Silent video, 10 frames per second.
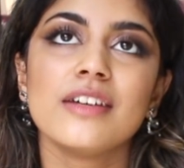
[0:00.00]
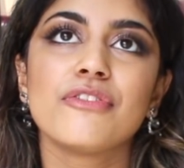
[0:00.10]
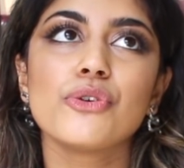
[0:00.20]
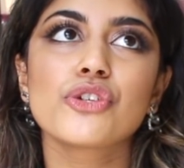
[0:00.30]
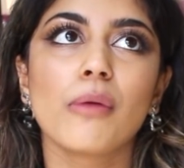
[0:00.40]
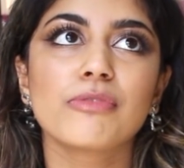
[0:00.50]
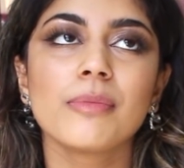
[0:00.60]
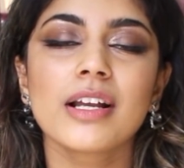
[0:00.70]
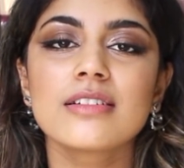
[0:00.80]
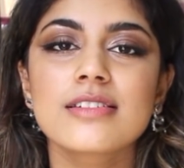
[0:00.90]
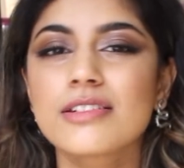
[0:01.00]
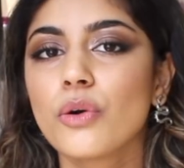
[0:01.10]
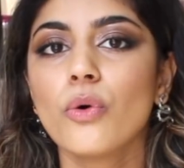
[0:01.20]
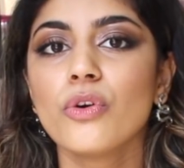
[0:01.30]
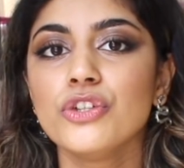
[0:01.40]
If you shop from like a
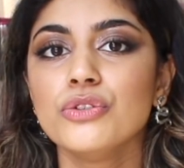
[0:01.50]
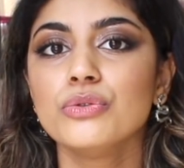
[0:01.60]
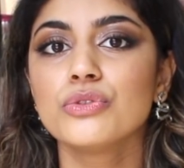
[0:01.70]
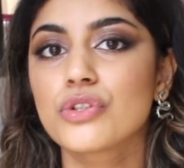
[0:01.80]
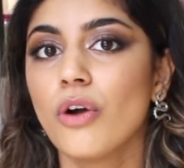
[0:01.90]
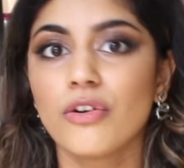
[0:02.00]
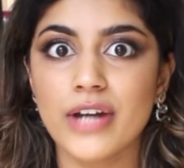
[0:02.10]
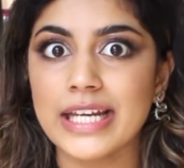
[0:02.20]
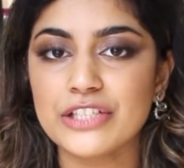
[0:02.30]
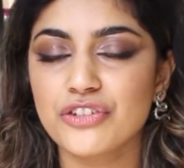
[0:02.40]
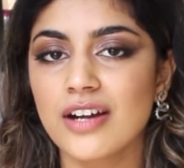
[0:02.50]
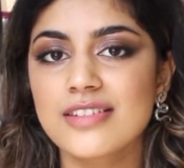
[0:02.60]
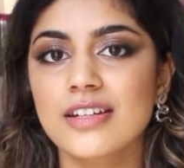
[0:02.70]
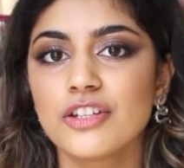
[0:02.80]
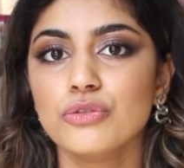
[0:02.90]
store you already
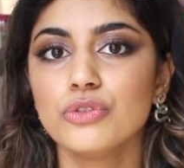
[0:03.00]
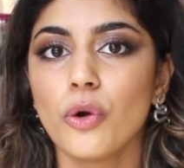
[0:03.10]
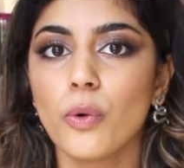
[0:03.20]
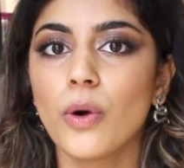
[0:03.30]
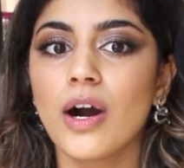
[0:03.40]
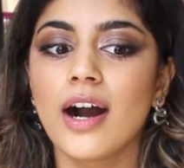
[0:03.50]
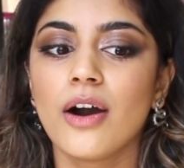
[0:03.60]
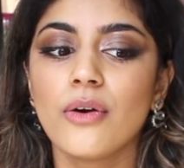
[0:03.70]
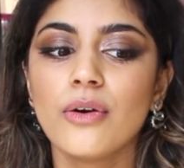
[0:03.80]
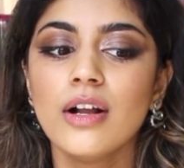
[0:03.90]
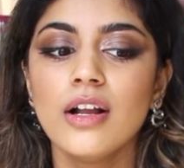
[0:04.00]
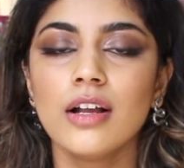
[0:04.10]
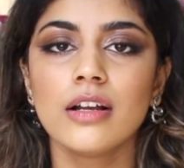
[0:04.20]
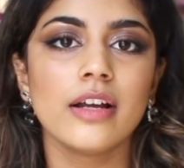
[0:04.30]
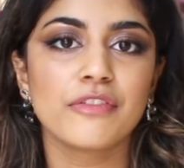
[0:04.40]
trust and you know how
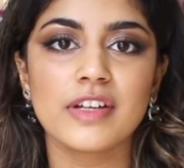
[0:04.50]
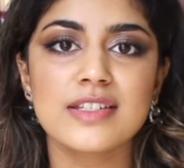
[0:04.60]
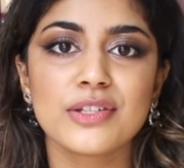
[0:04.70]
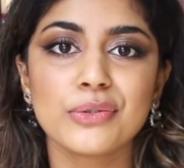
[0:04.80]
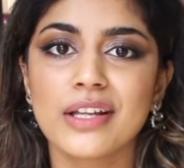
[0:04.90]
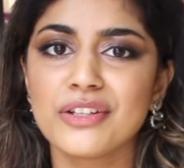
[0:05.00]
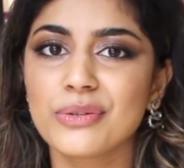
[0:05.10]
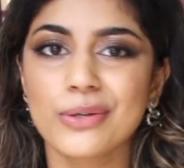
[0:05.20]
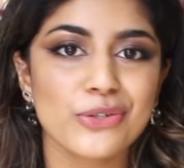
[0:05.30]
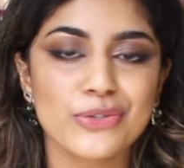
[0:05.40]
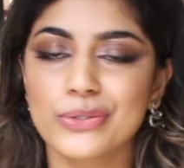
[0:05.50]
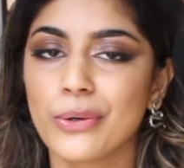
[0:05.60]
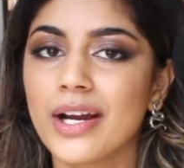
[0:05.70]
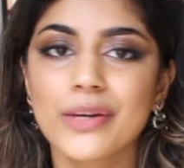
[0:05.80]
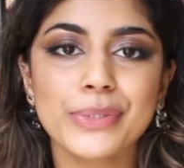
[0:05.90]
it fits you, then you can just go
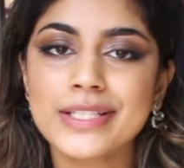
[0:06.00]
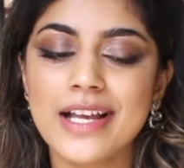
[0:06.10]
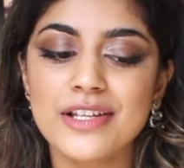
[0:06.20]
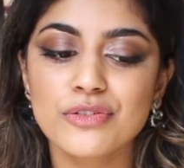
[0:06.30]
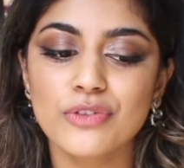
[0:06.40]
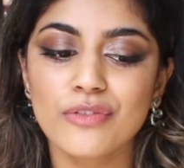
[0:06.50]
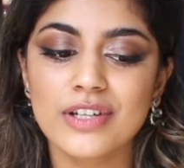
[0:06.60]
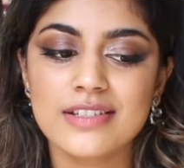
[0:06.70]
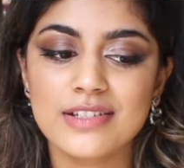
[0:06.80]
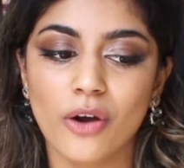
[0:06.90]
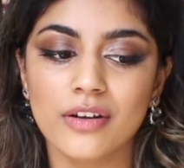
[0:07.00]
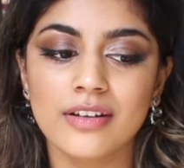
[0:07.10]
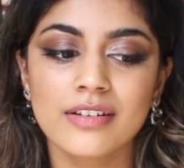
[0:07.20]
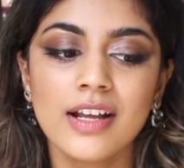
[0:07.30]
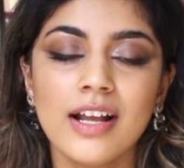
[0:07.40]
ahead with the size you've always gotten.